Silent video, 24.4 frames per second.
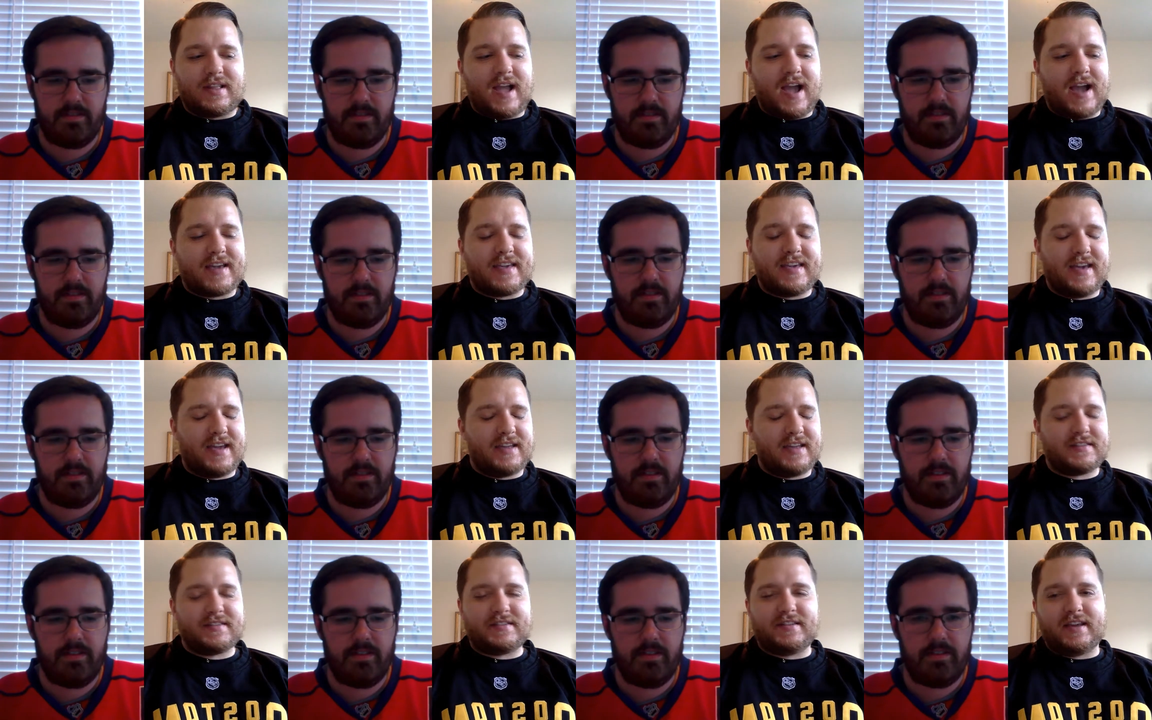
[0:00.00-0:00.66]

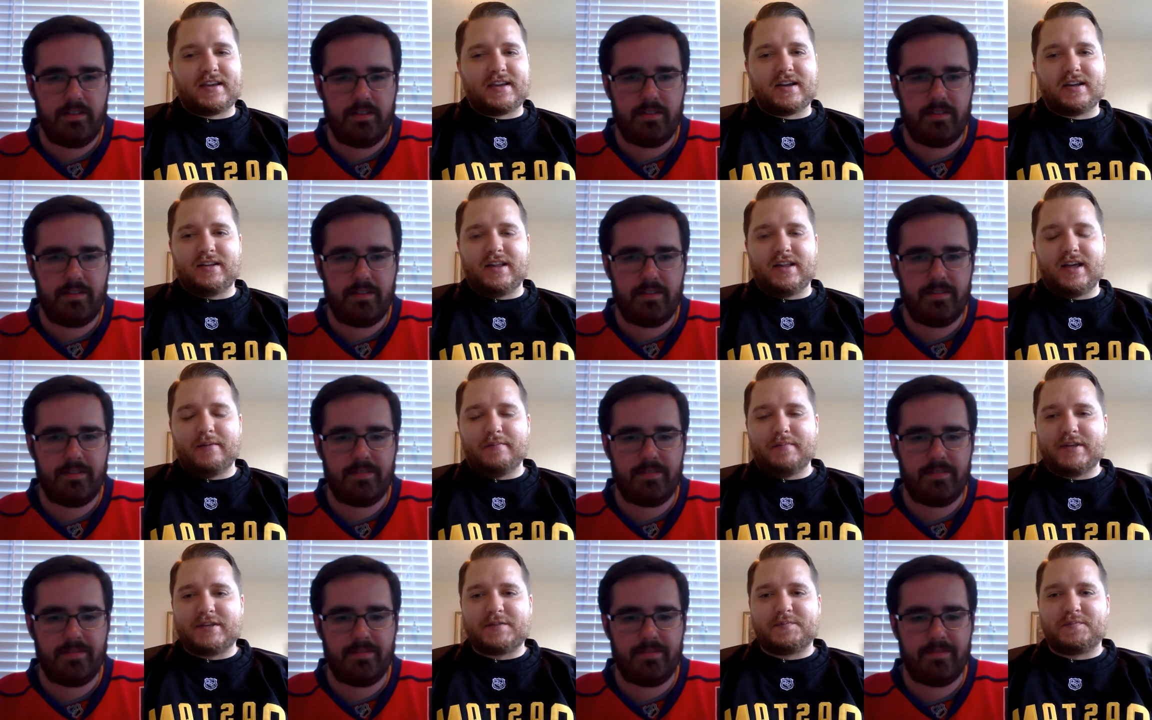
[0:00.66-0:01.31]
Speaker 1: can't see
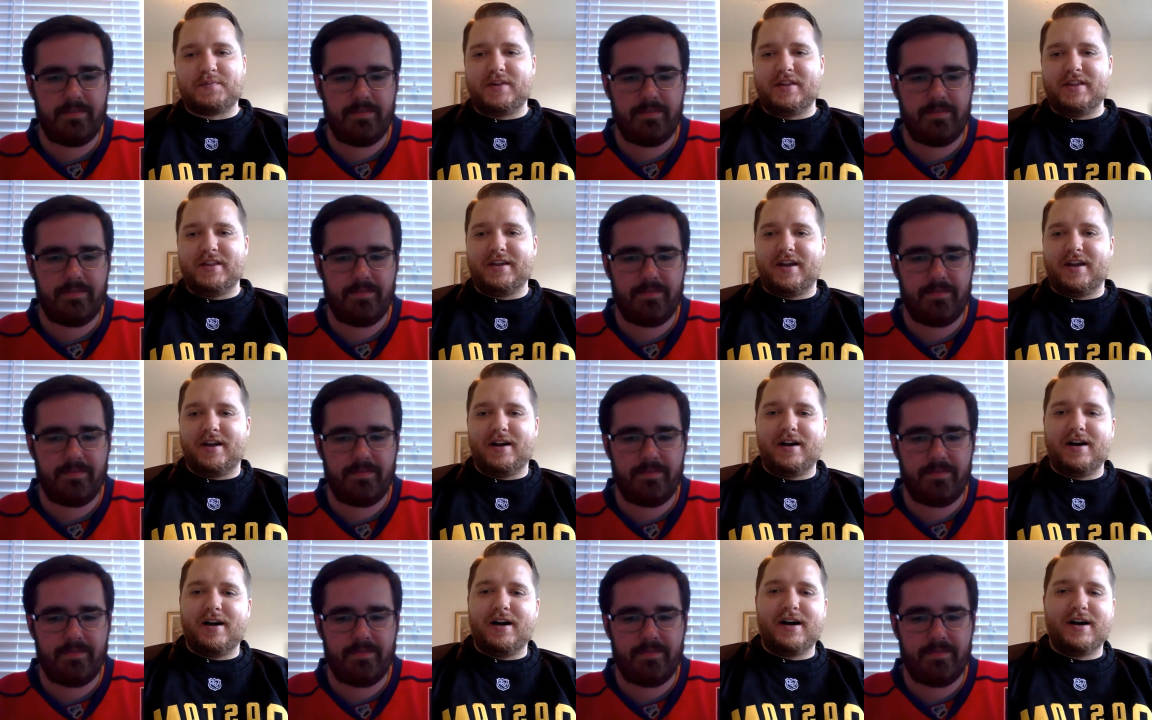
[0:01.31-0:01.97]
Columbus pulling
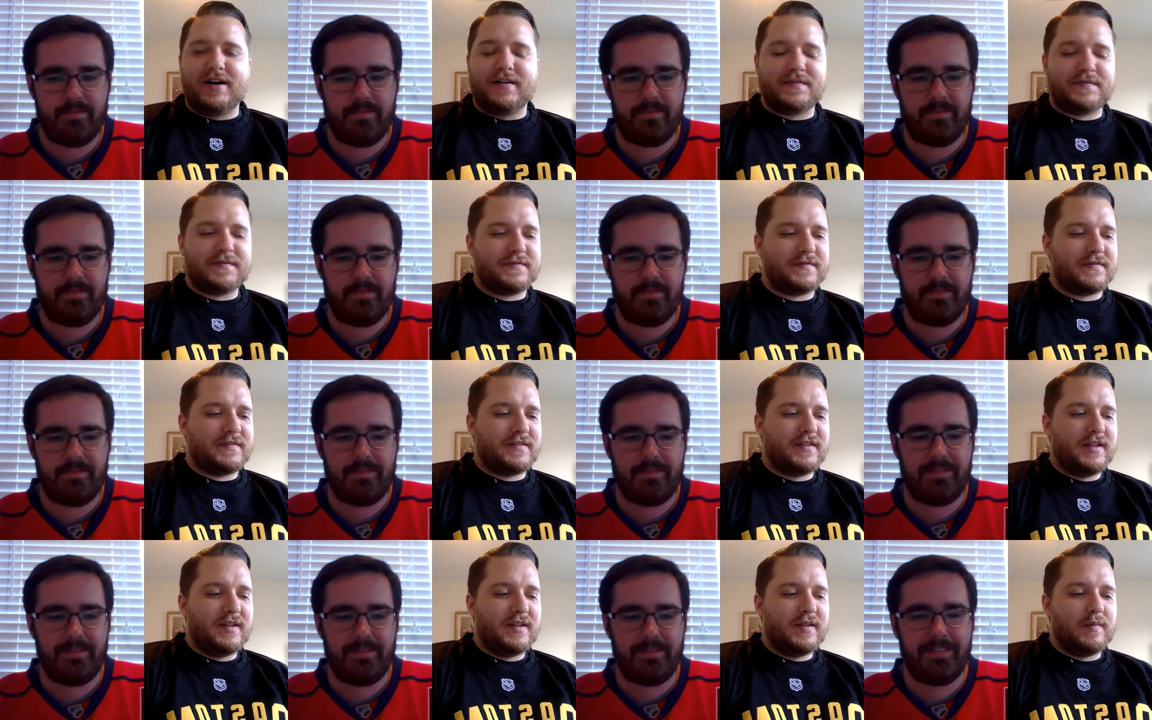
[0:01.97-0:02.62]
off
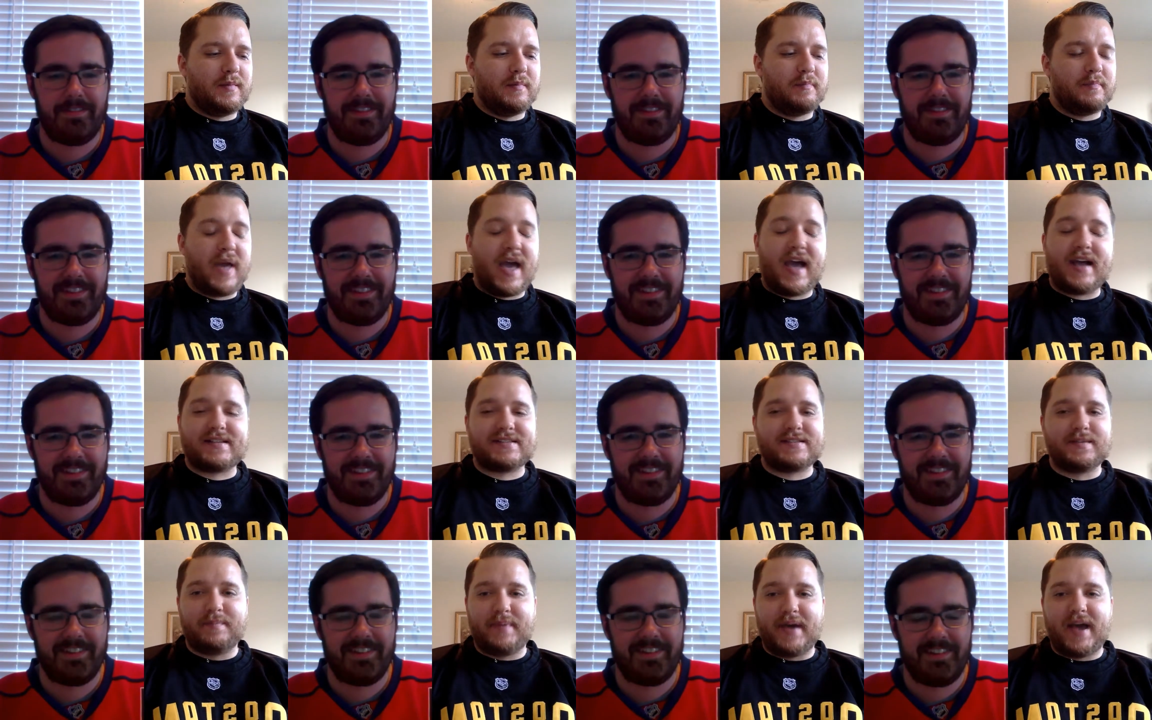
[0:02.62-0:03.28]

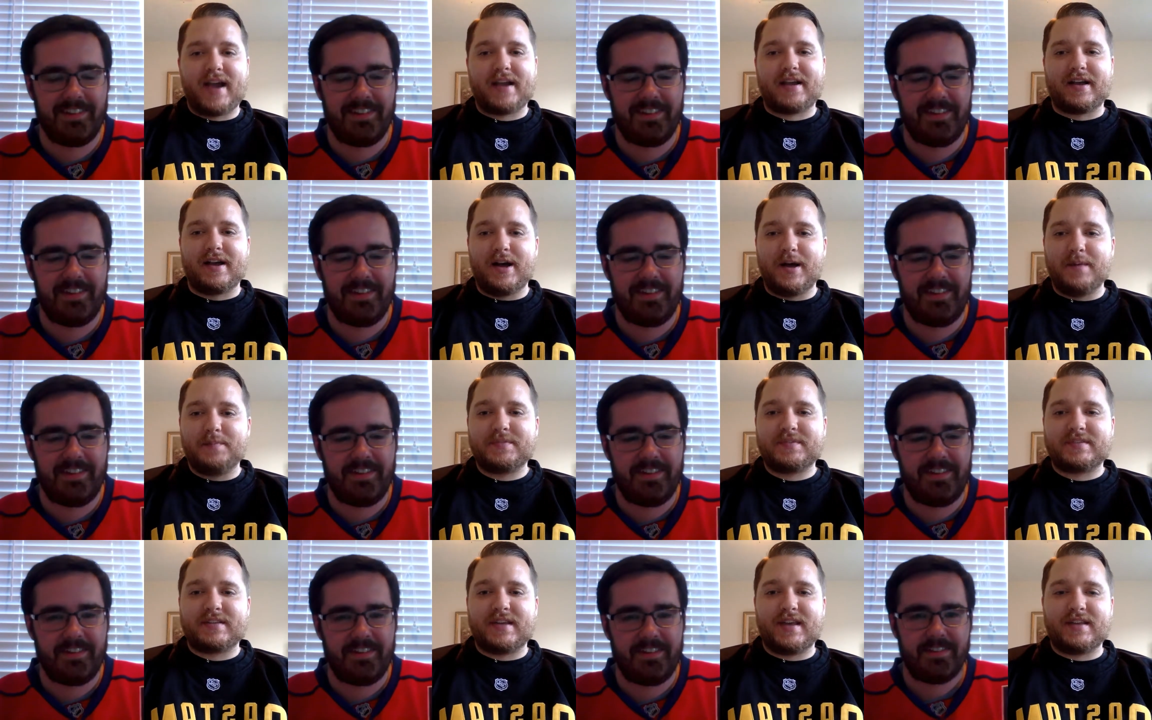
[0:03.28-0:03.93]
back-to-back
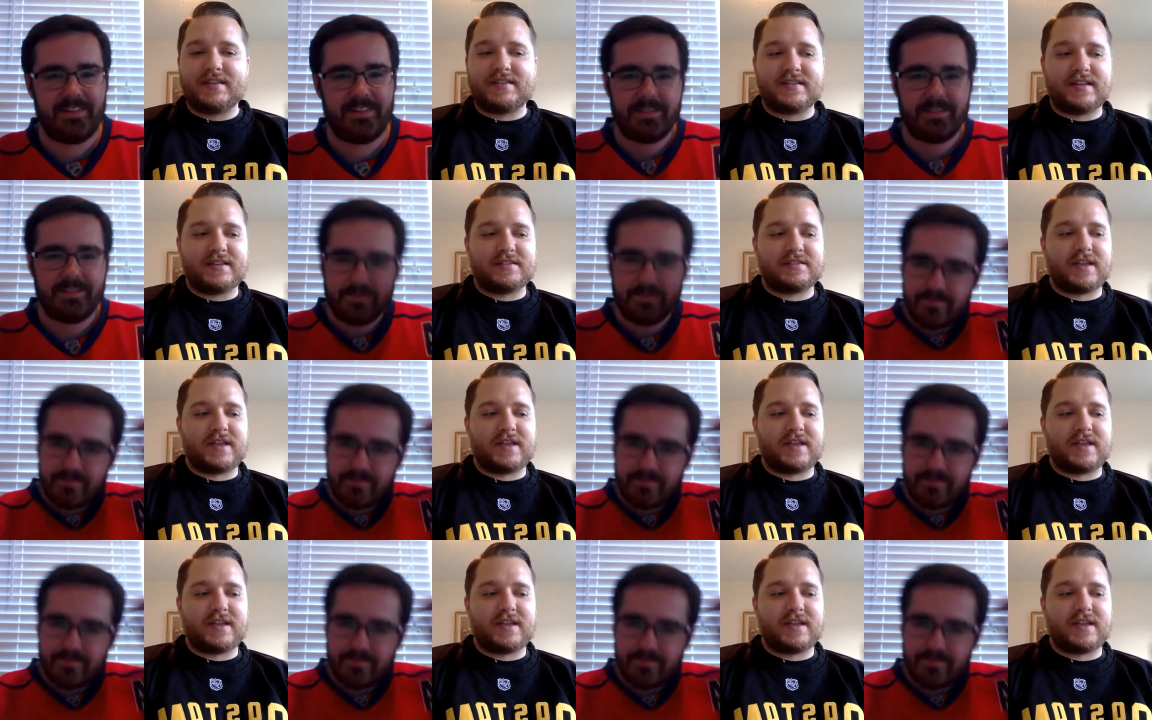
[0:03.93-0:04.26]
upsets.